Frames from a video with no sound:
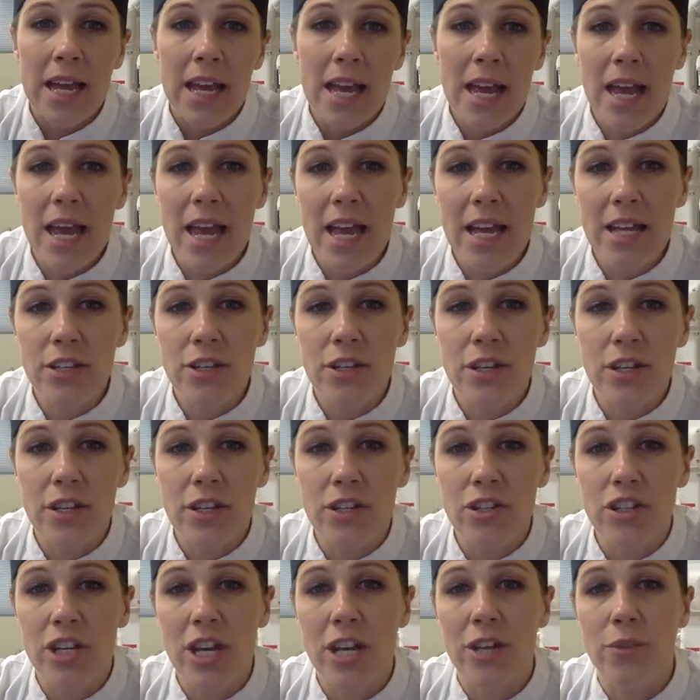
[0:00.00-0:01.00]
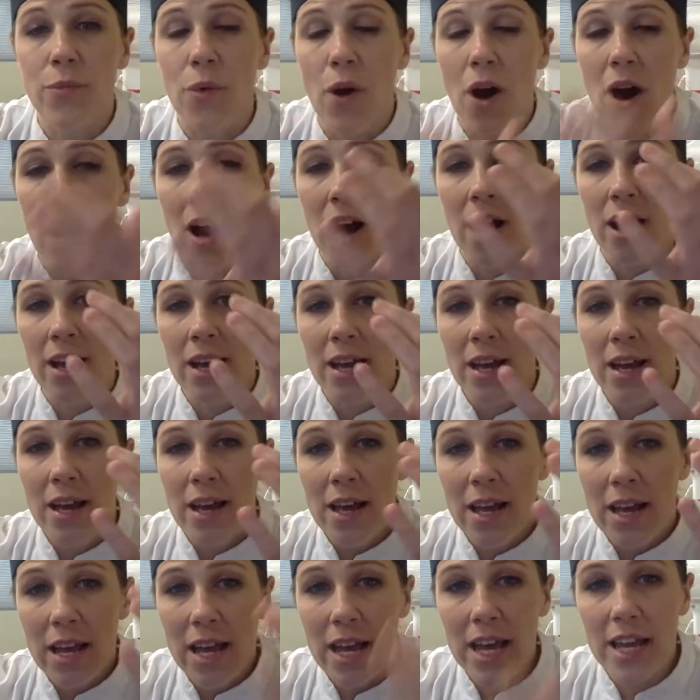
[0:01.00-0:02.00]
into the chinois,
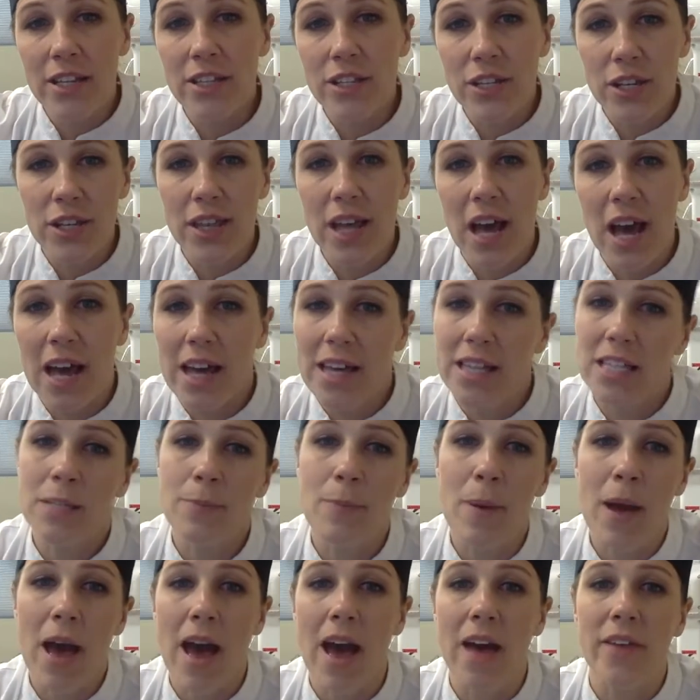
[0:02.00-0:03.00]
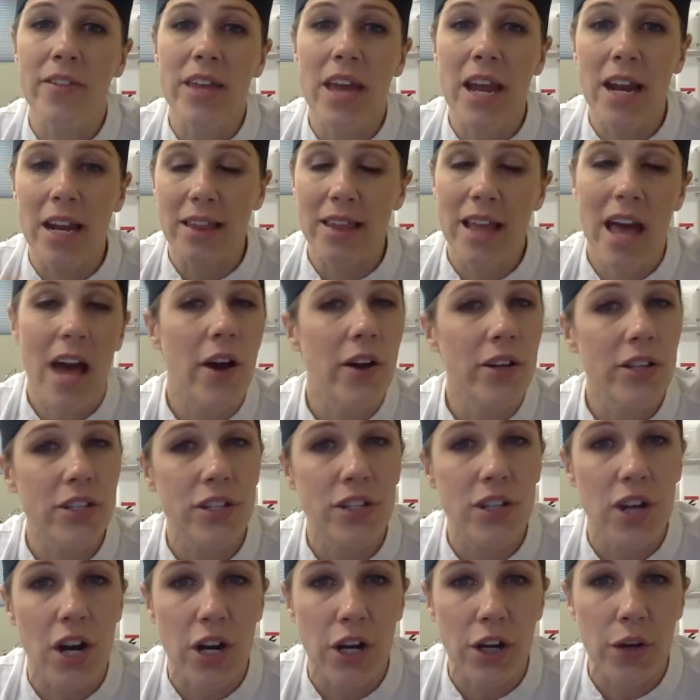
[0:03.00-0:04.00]
into the ice bath, and allow it to
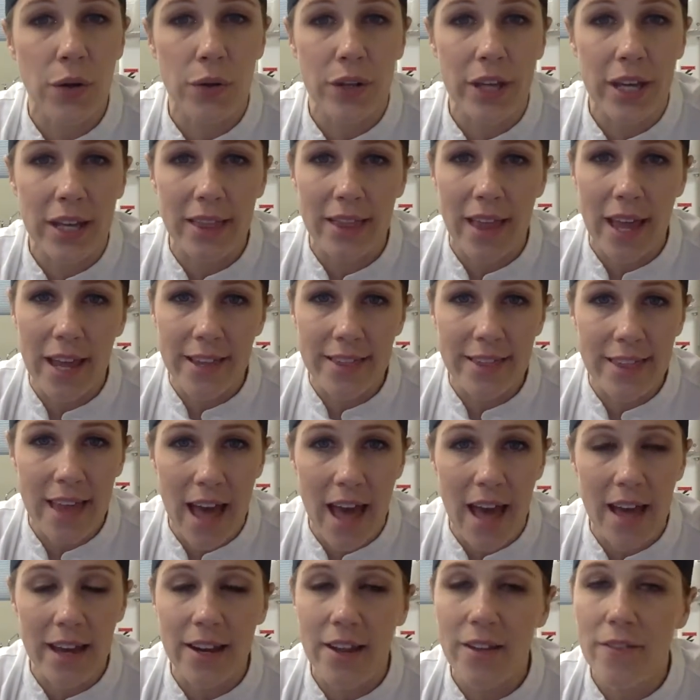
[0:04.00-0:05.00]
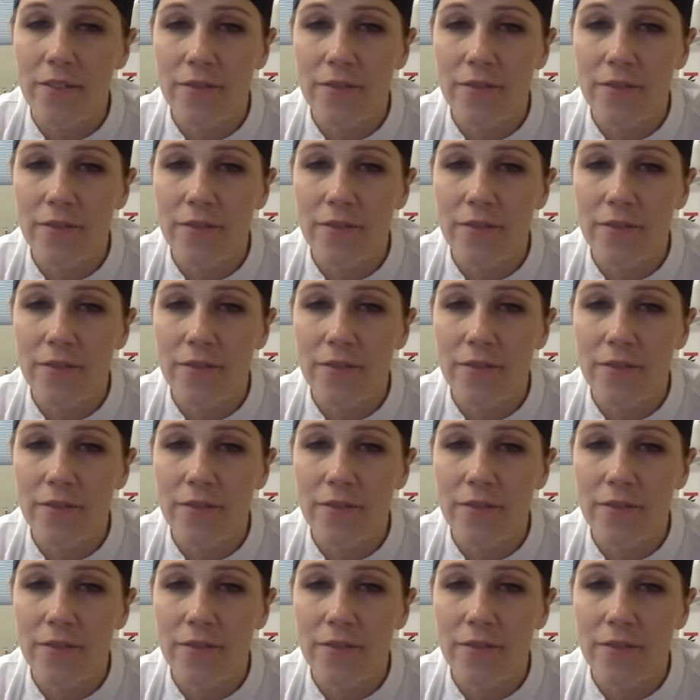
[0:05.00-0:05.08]
start cooling like that.